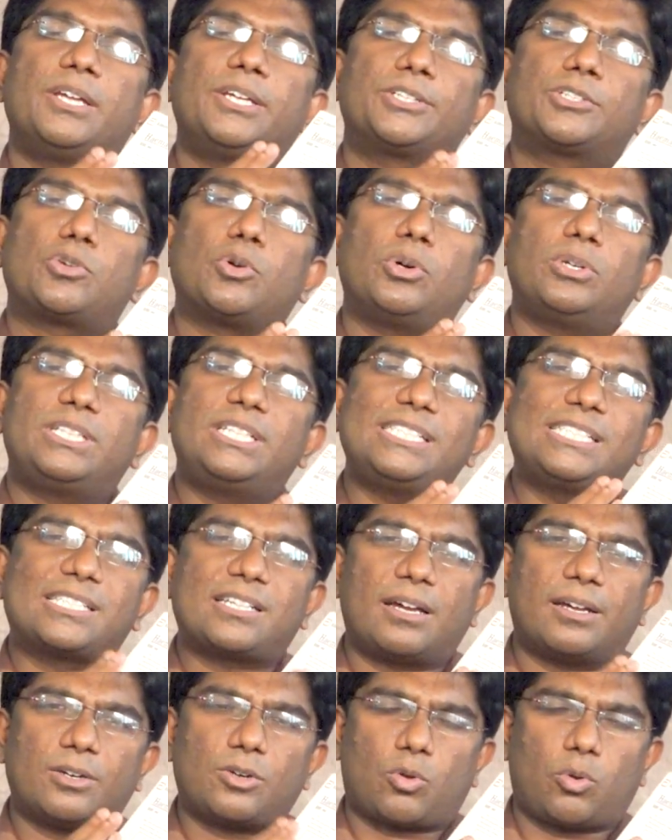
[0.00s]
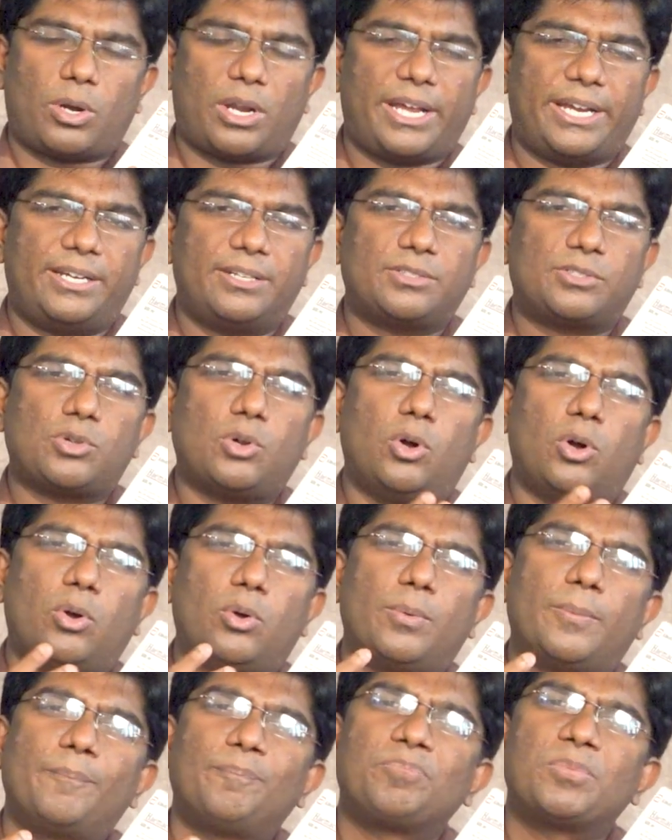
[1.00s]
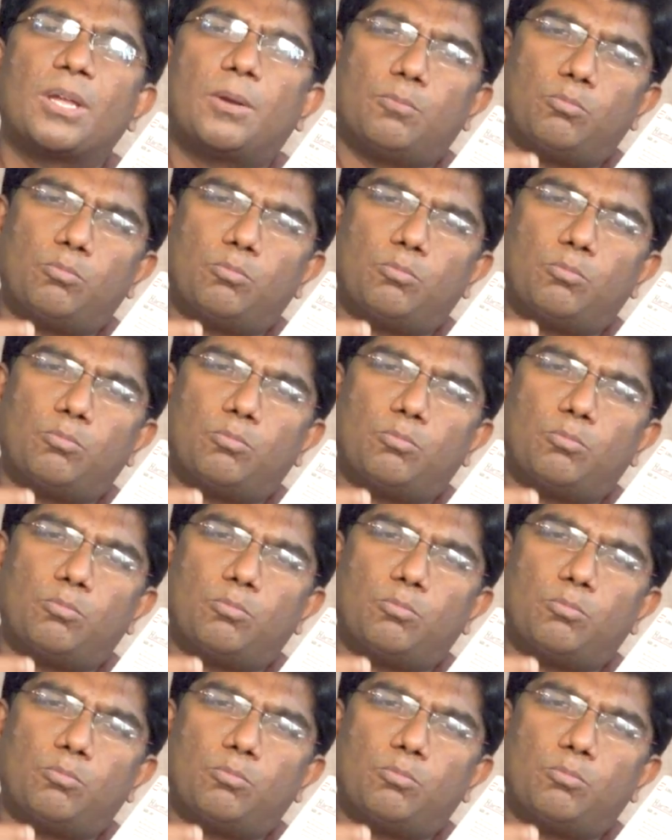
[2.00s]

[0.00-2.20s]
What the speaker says: So these are colloid. So